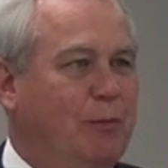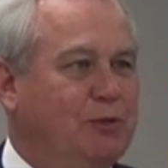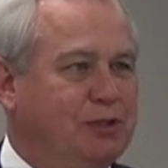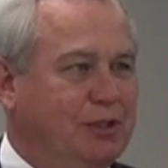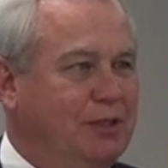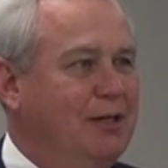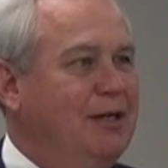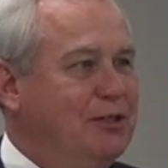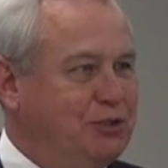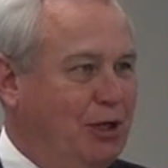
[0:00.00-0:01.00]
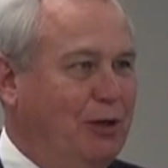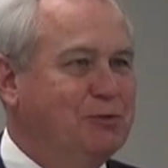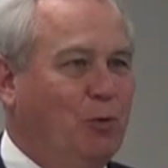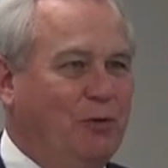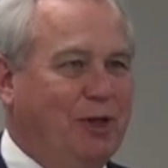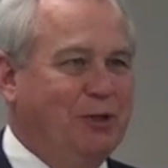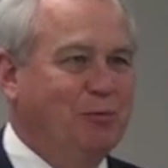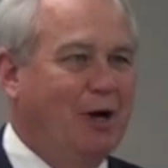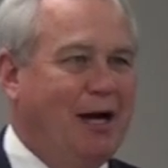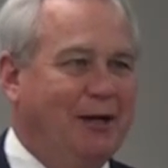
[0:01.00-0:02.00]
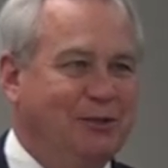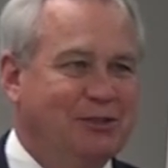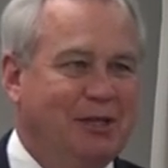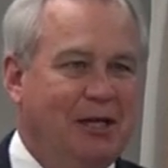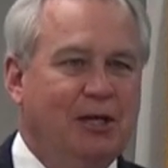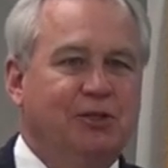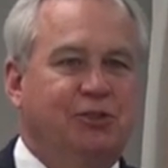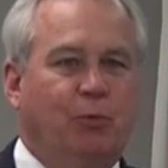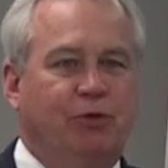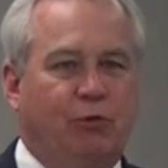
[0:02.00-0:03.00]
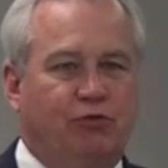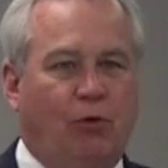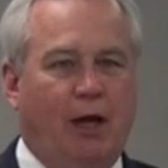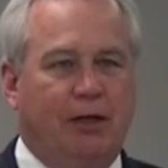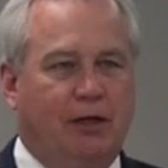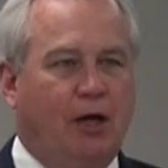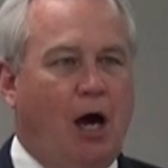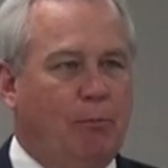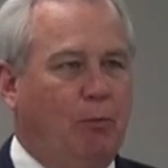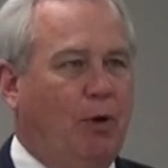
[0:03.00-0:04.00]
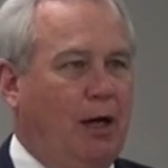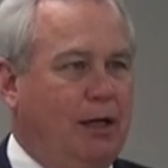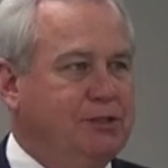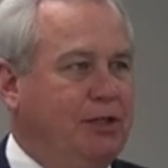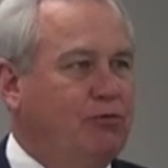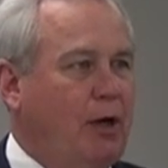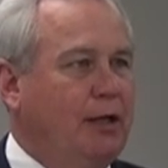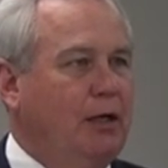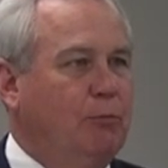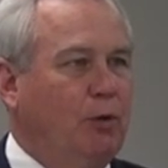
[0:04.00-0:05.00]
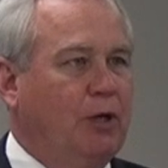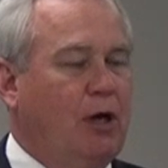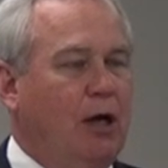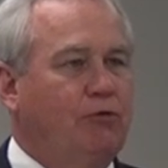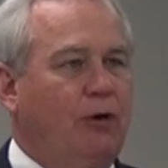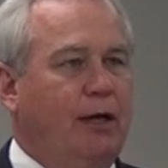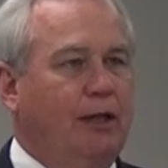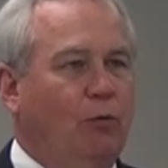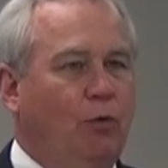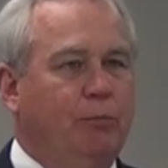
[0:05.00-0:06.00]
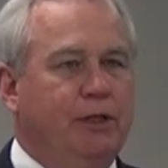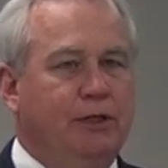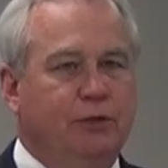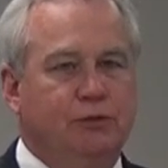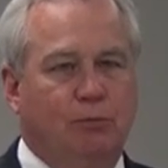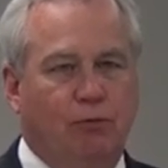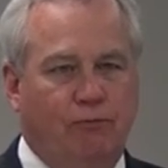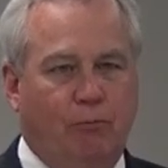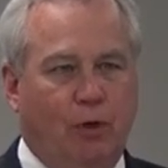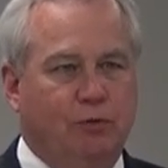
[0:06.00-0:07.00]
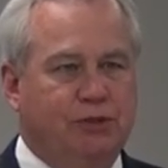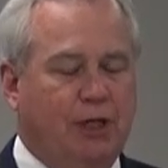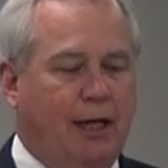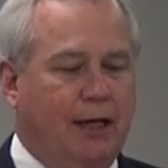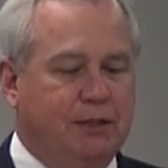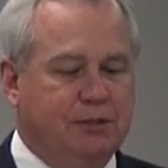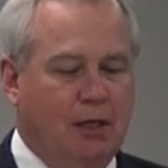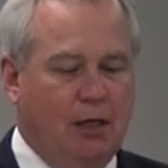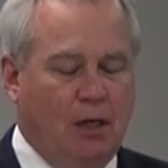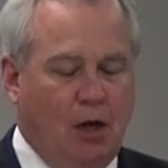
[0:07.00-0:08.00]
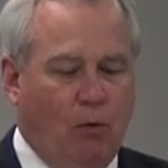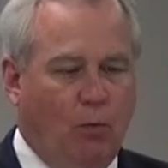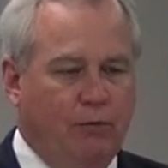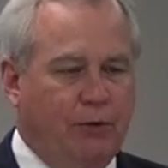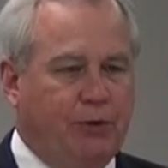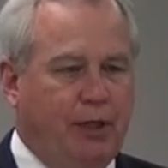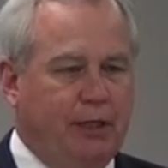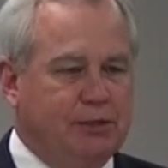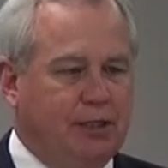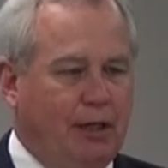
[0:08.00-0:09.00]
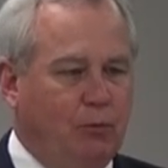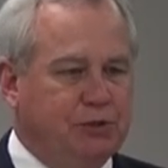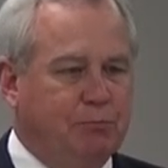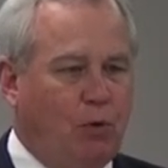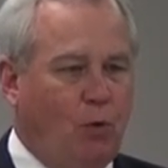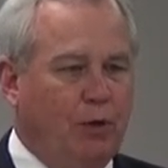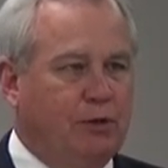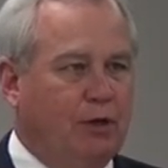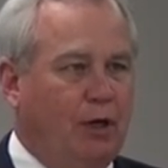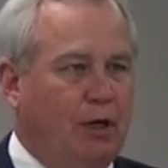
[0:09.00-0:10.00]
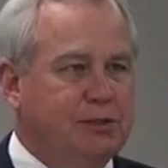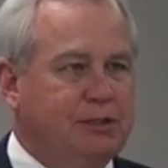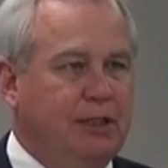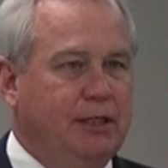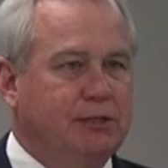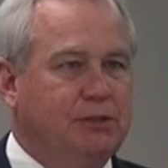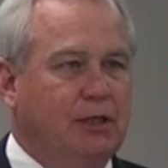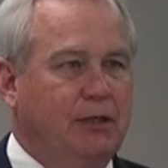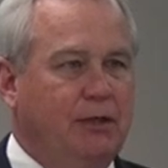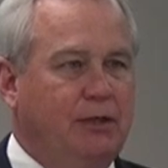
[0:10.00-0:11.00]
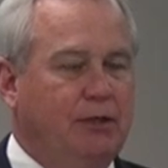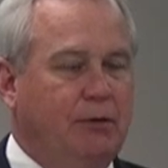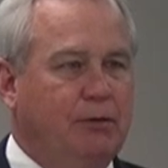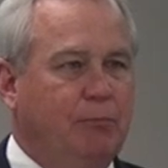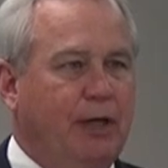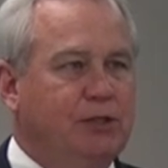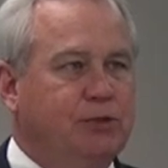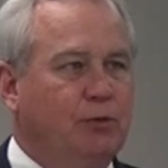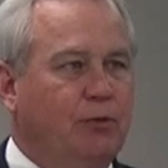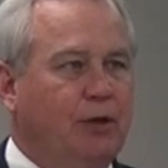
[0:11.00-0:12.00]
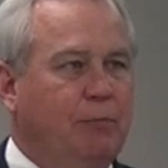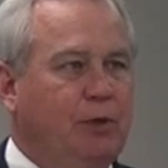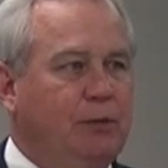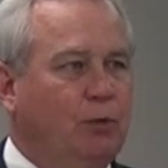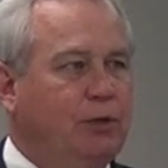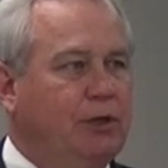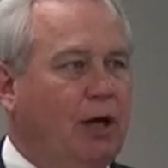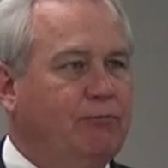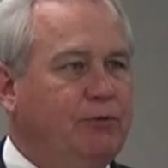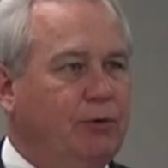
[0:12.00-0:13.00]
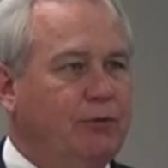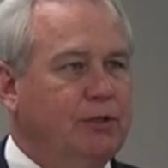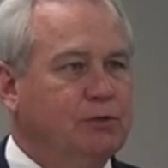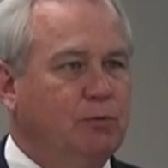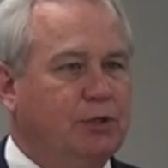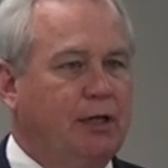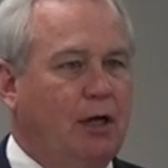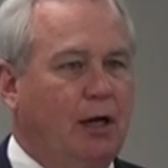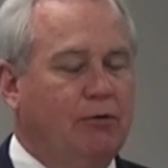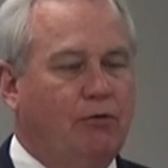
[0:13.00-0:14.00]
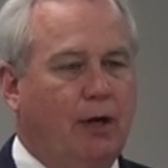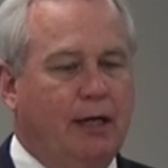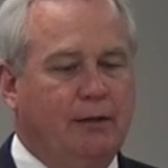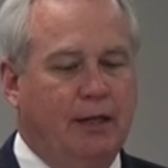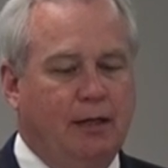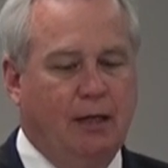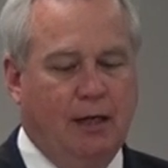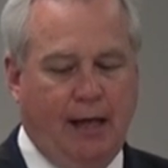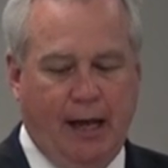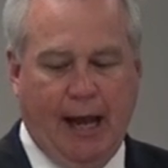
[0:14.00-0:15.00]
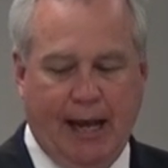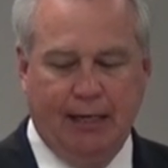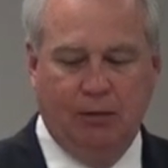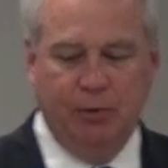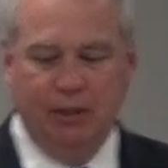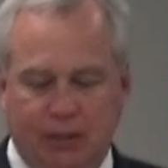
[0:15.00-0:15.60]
represent sellers more than they do buyers. So we were trying to compromise and try to get up with a contract that would be usable for both sides. One of the things that was important to us is to make sure that people did not feel that this was a contract that had to be